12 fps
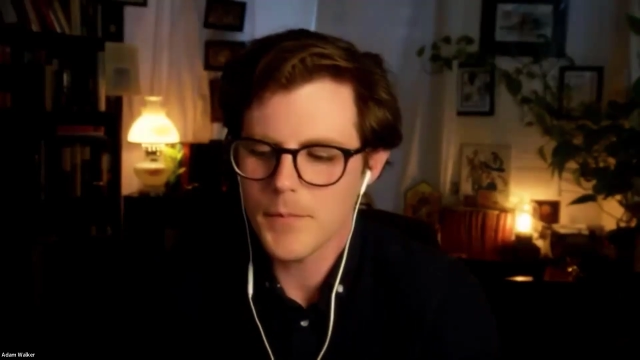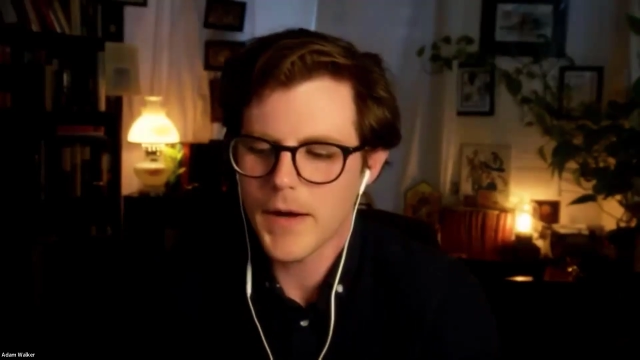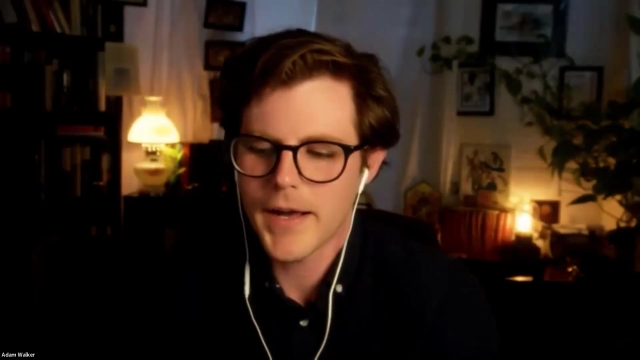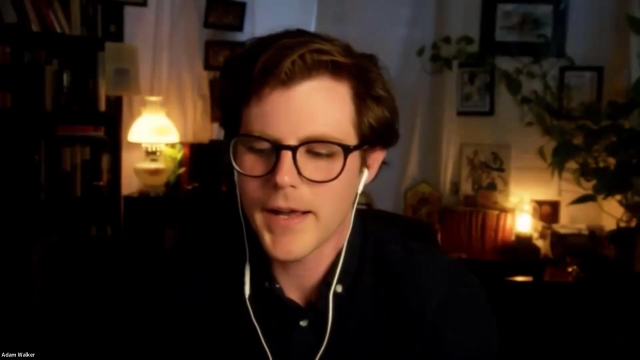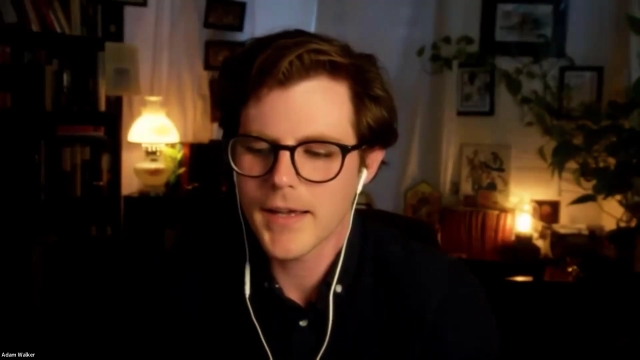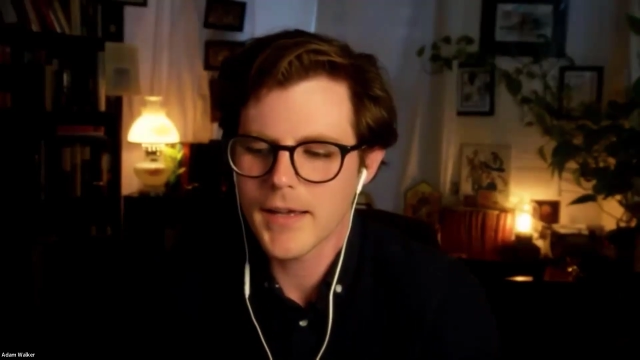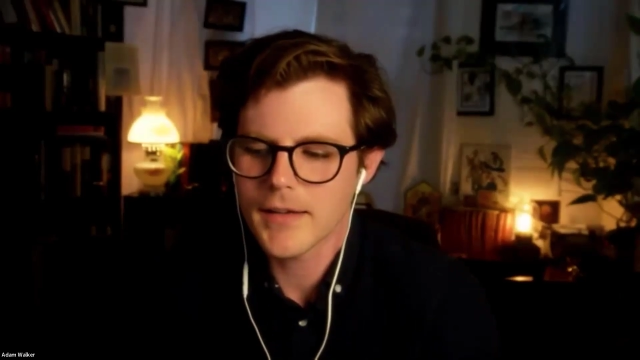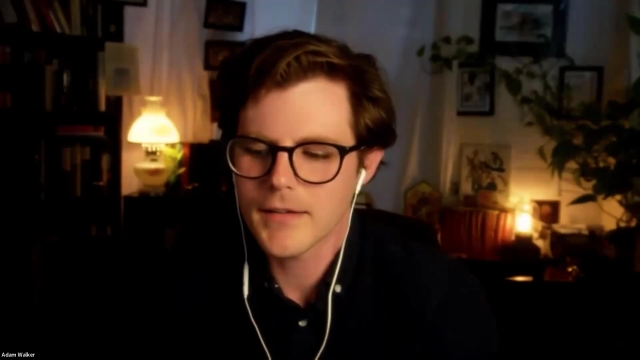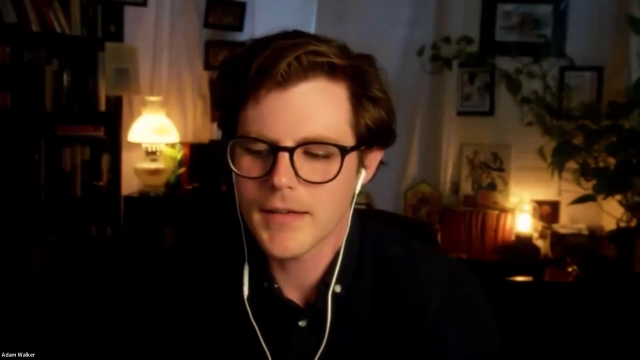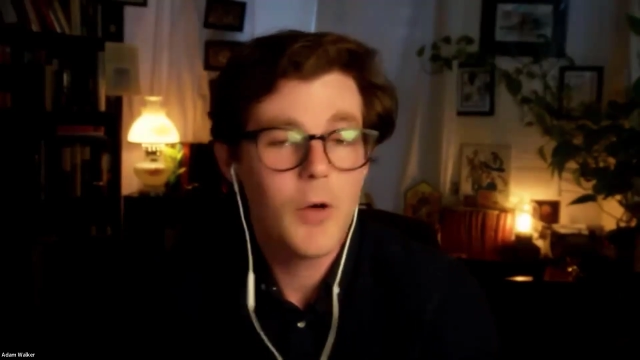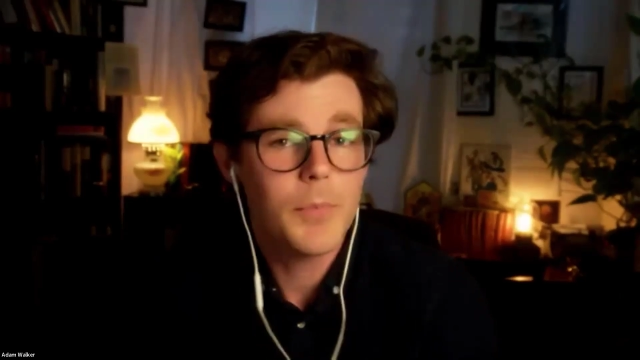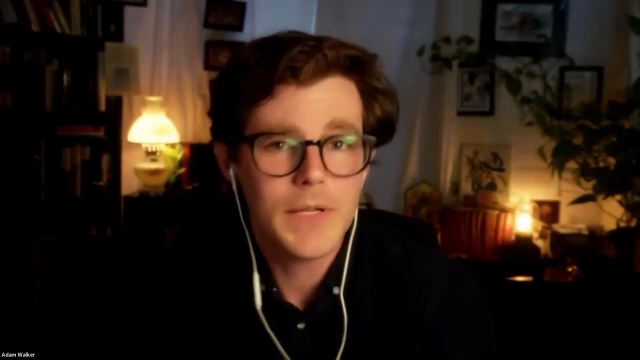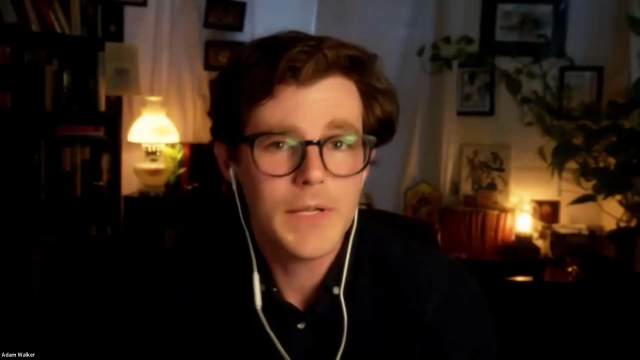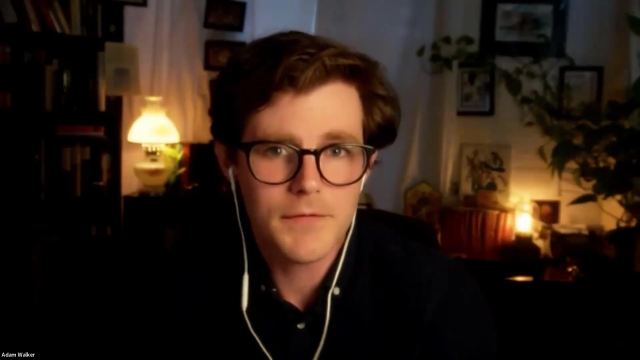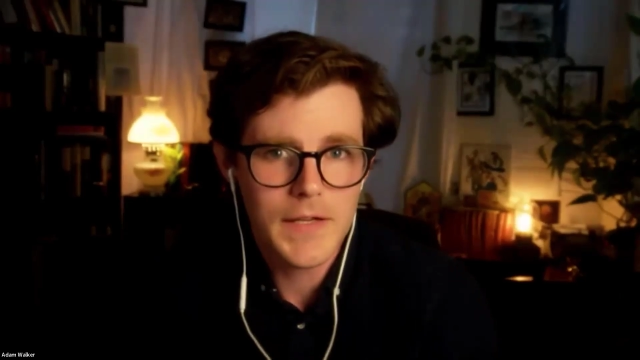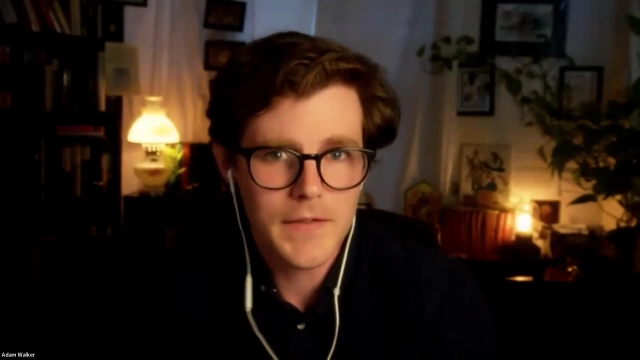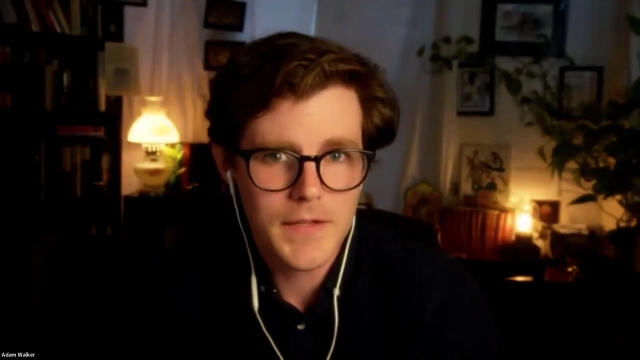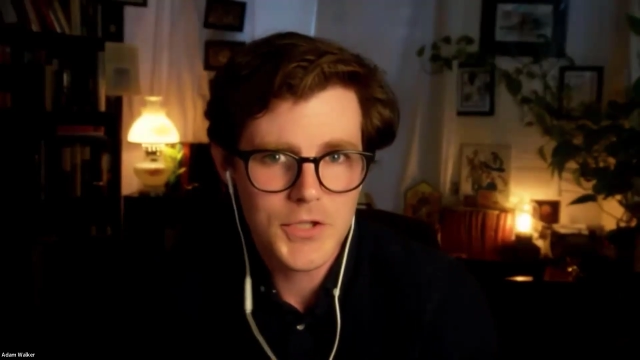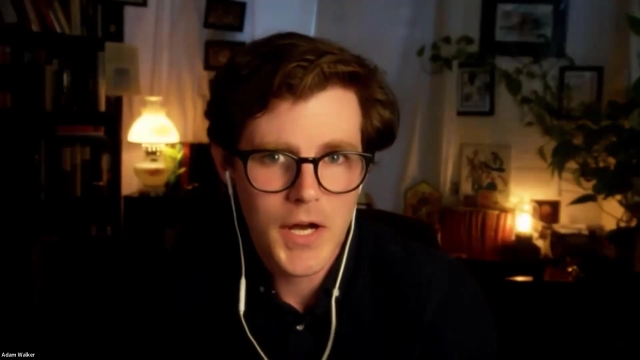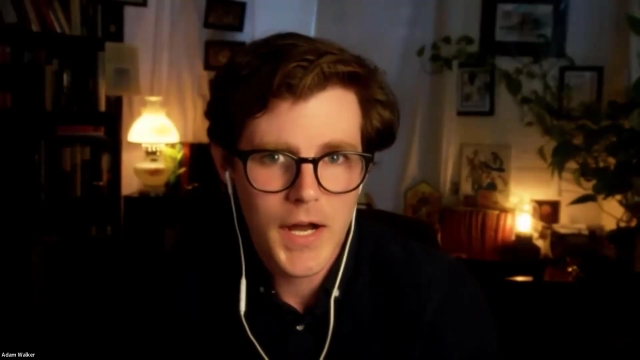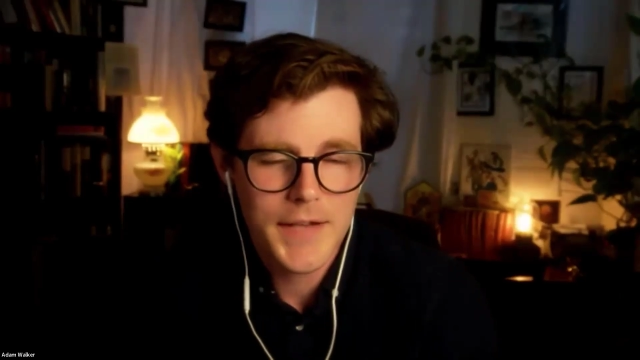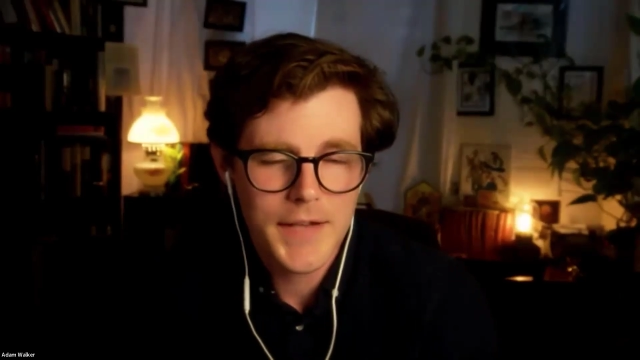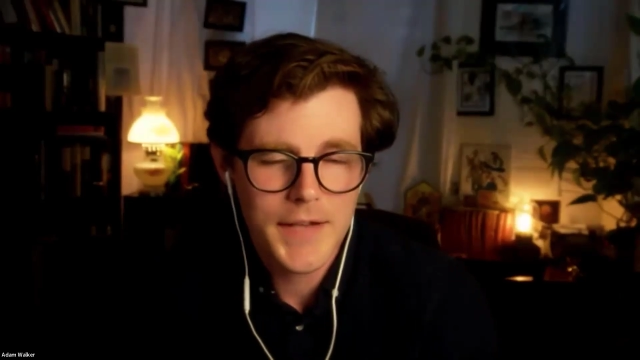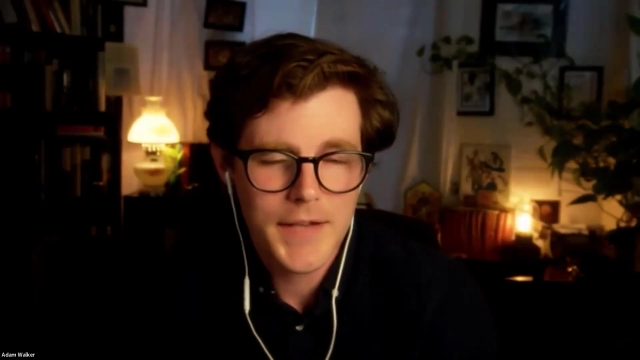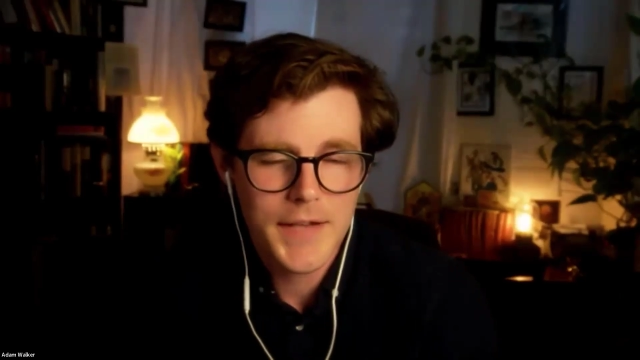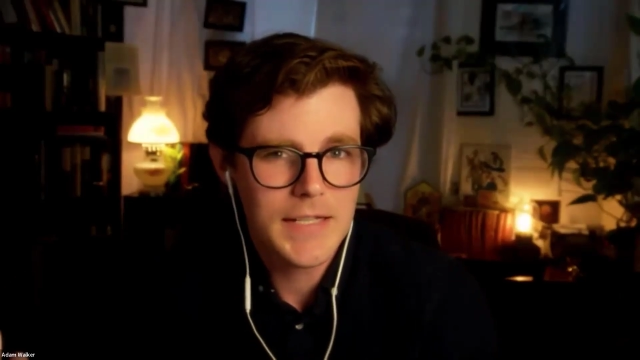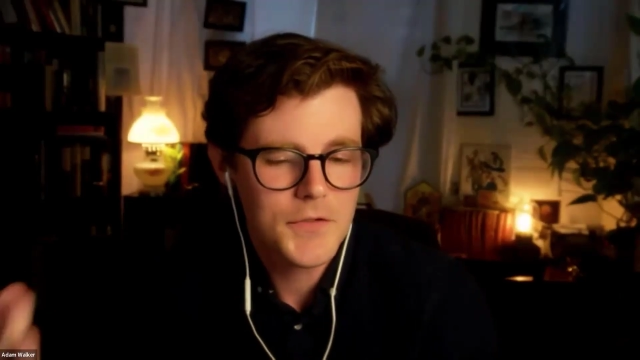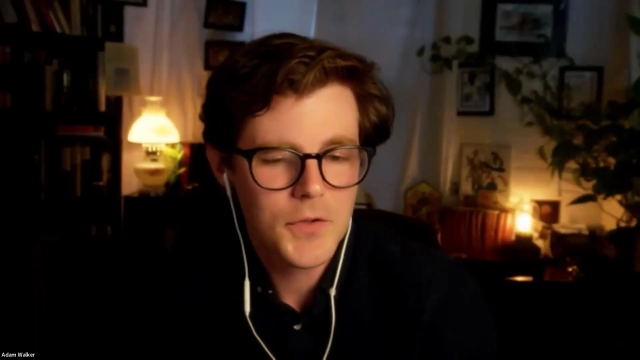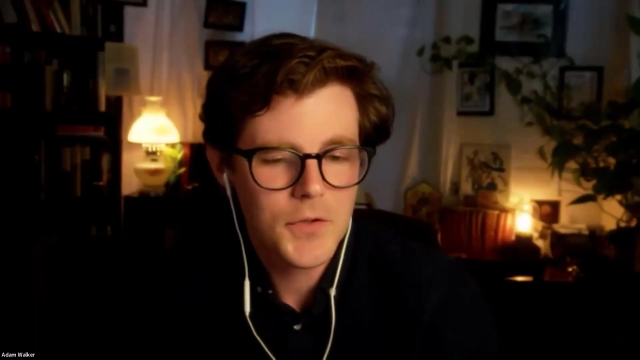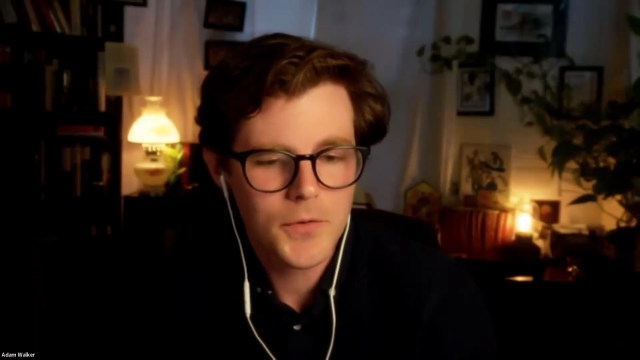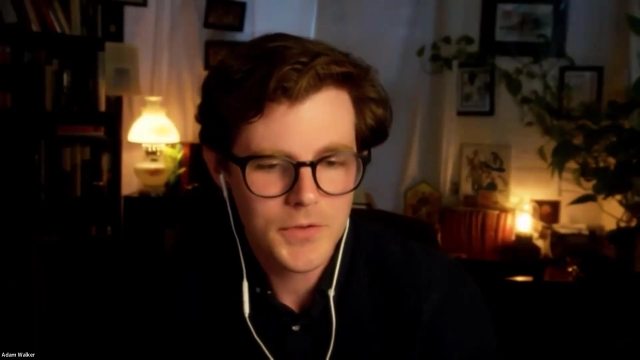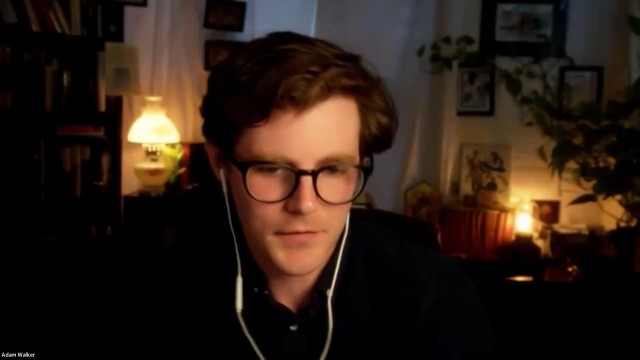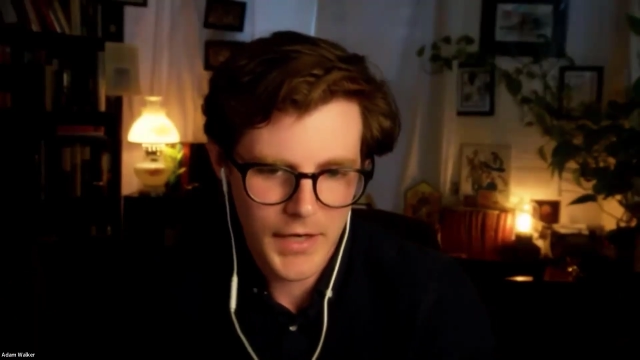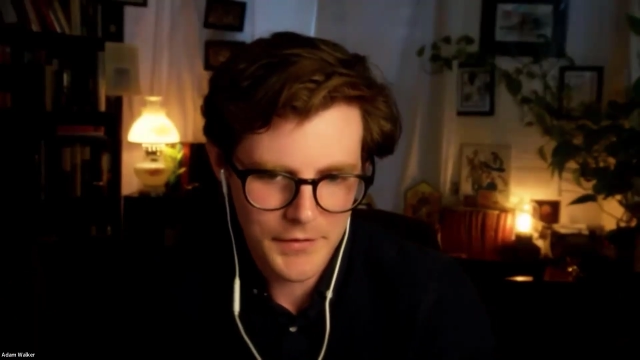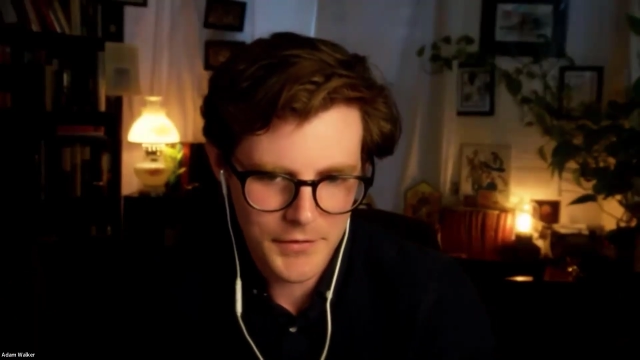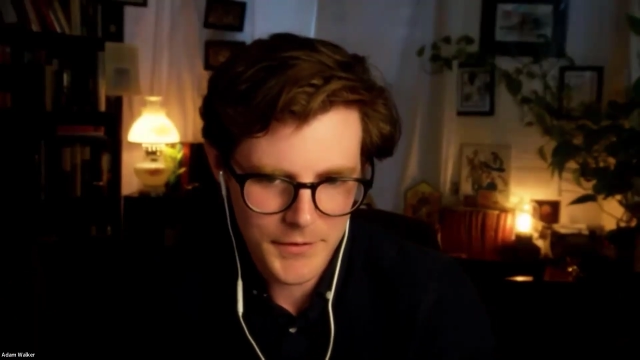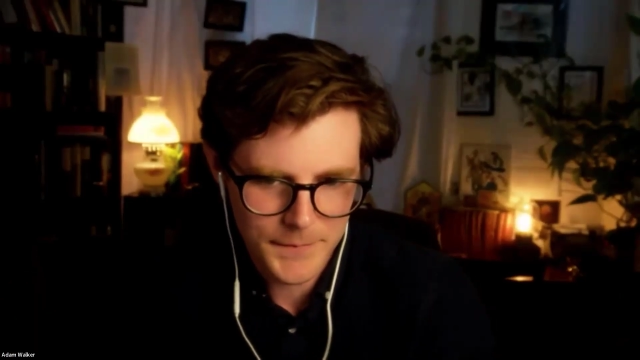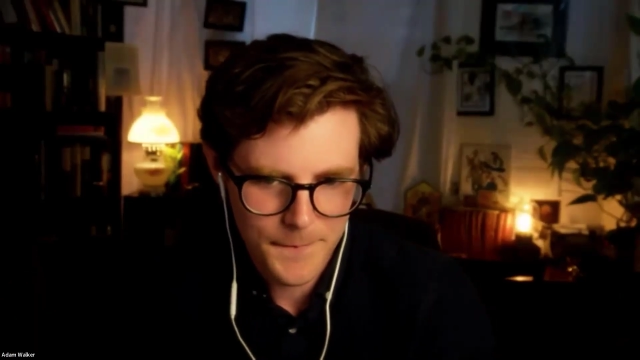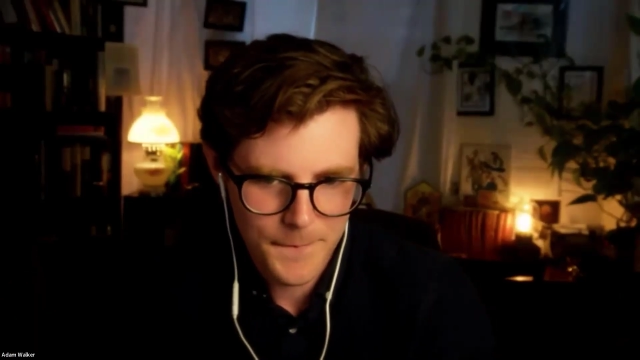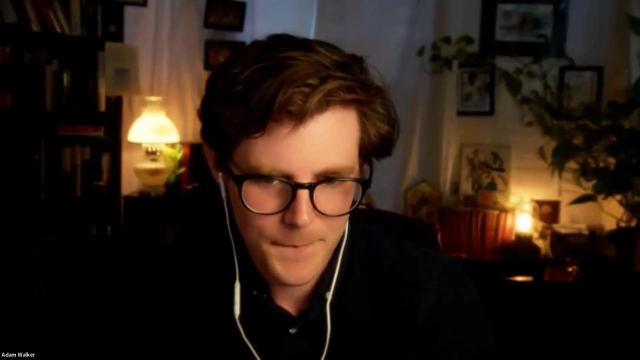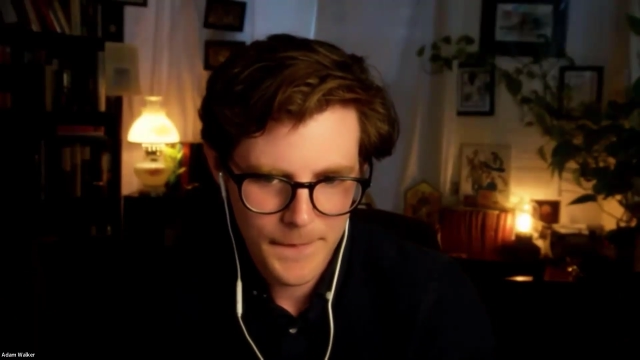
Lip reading: by helping defeat the giants, and he's the sole survivor.